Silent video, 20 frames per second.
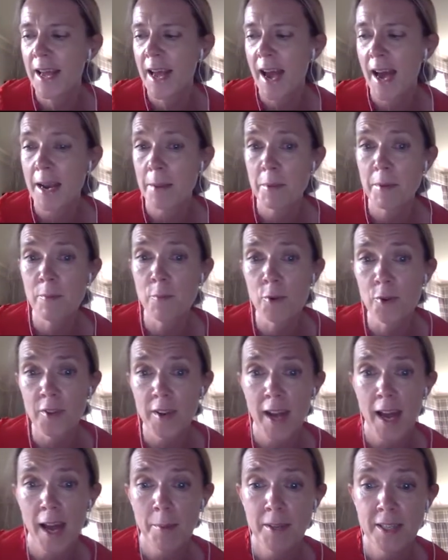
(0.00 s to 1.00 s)
And I'd be more
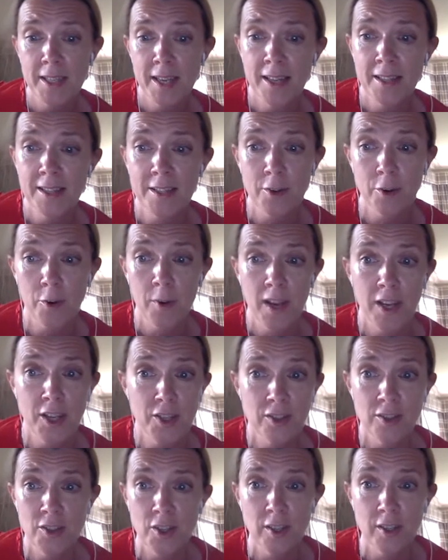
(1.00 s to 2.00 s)
than happy to answer questions.